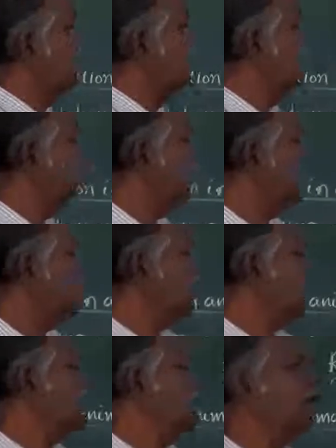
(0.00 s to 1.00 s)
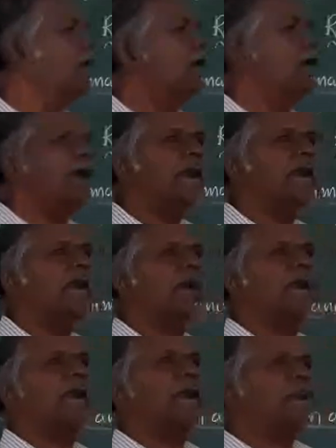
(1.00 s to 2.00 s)
remaining unwanted or
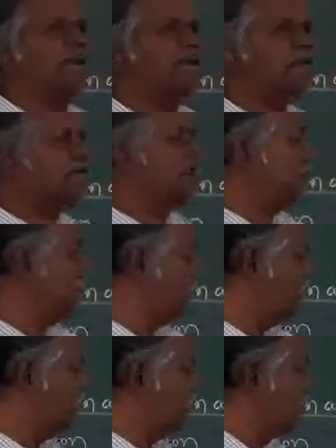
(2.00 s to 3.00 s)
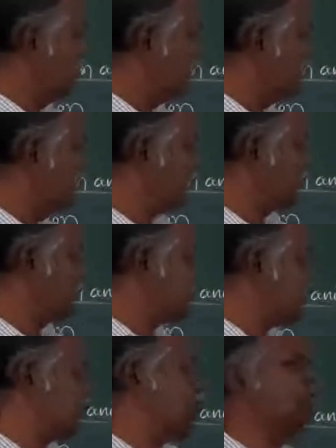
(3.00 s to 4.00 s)
undigested food
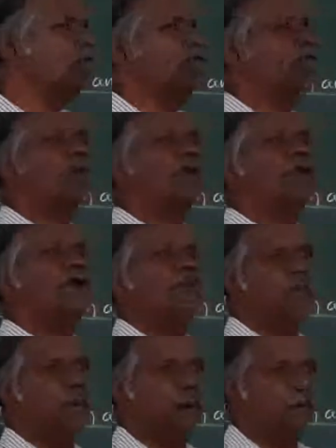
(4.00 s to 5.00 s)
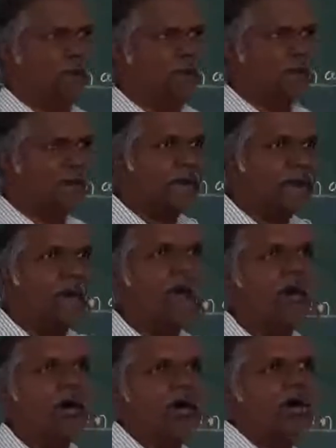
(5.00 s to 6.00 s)
passes through with help of certain
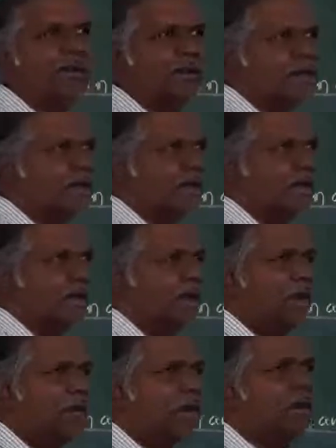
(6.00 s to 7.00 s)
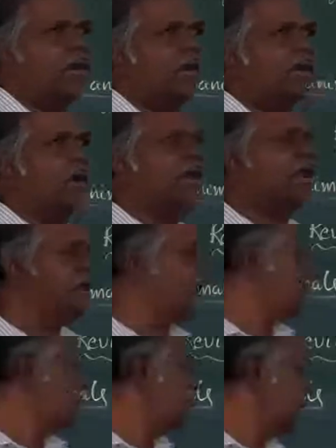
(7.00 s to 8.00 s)
organ. See, in our body
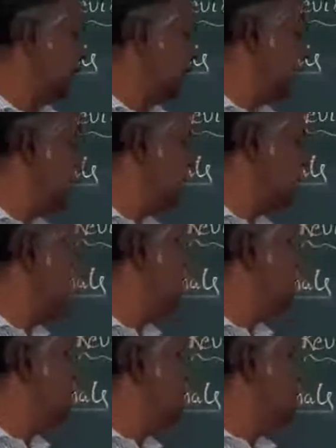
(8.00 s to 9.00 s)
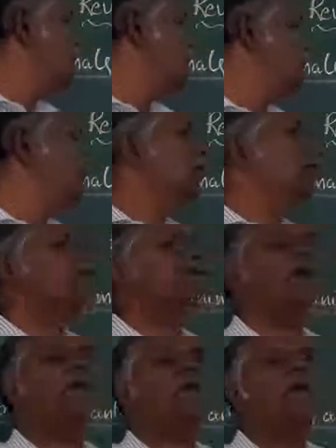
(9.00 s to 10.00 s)
is called anus. So, with the
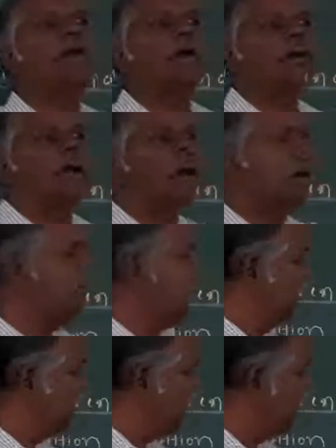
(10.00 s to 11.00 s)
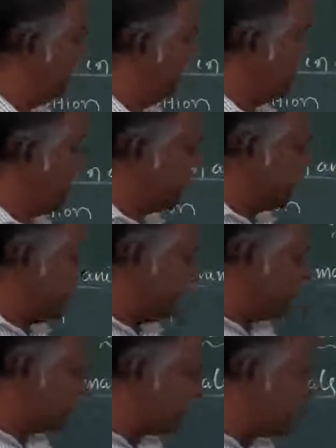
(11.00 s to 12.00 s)
help
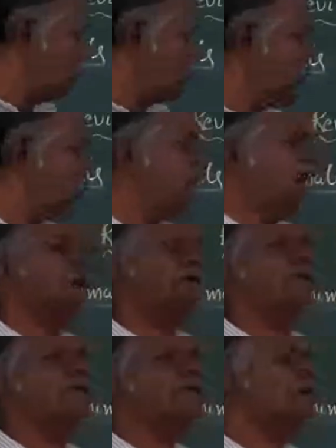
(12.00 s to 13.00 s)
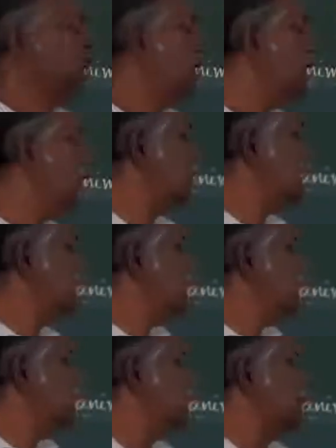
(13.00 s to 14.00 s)
ejected through anus, that process
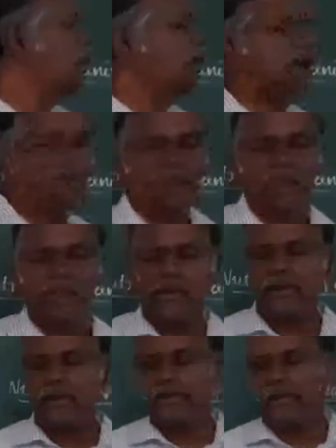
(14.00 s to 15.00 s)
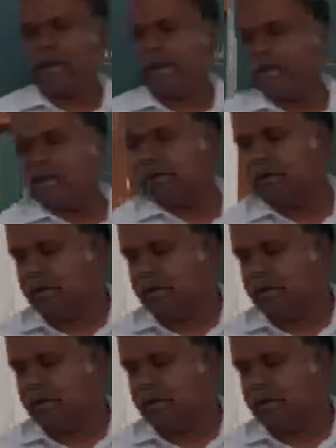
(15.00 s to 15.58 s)
is called digestion.